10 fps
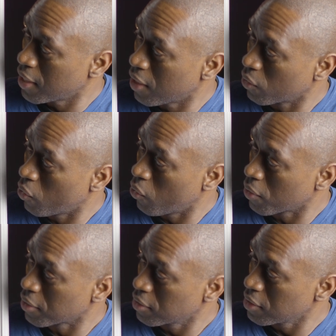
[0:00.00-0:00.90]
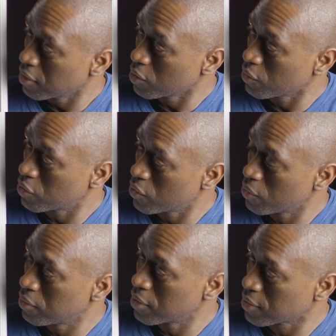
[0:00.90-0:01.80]
out or essentially
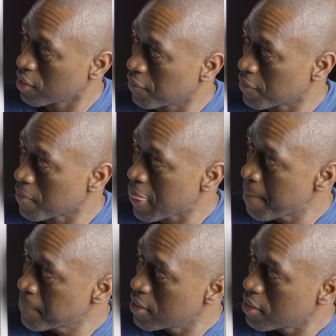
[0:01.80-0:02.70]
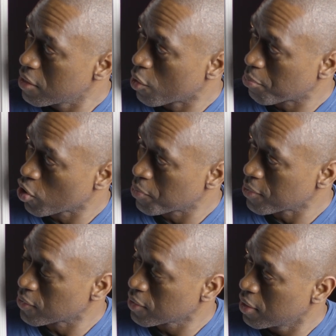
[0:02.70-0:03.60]
to discover your
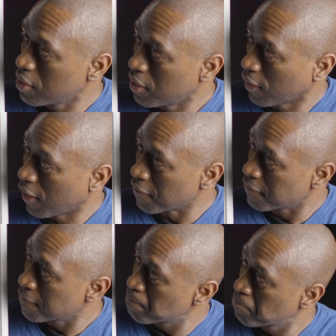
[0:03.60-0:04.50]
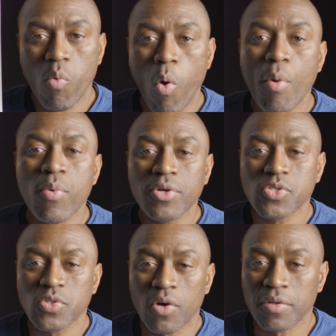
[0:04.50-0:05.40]
purpose in life. What we want to
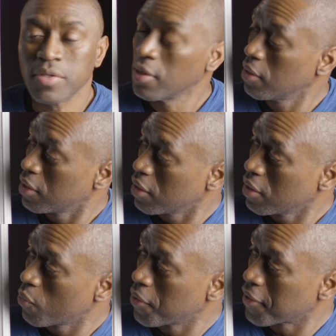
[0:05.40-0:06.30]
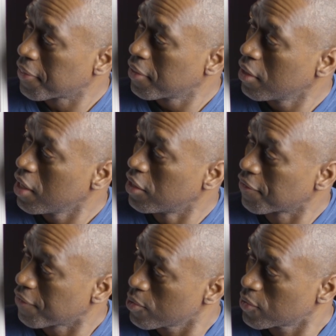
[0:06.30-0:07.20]
start with in the
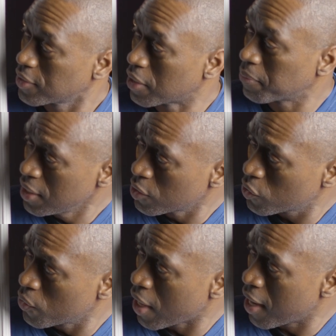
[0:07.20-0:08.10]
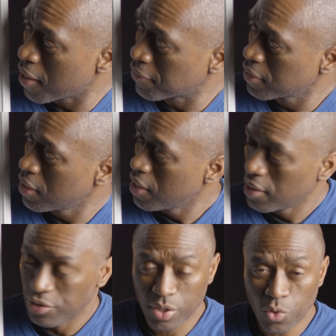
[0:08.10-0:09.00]
first step is to have
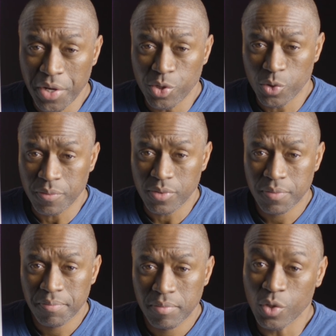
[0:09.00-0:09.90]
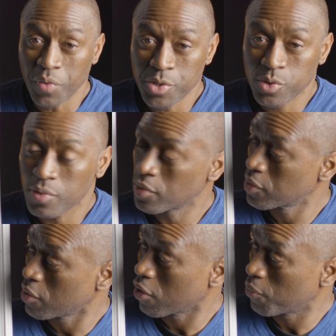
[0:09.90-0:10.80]
generations. Generations
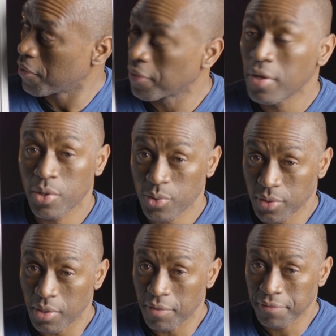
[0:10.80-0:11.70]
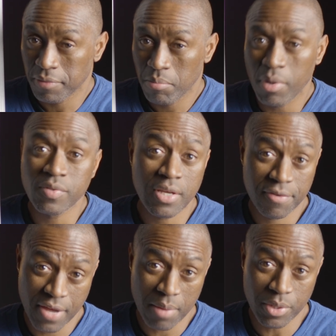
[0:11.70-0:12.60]
start with yourself, much like a
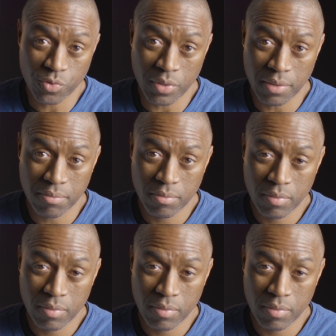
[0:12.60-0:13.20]
family tree.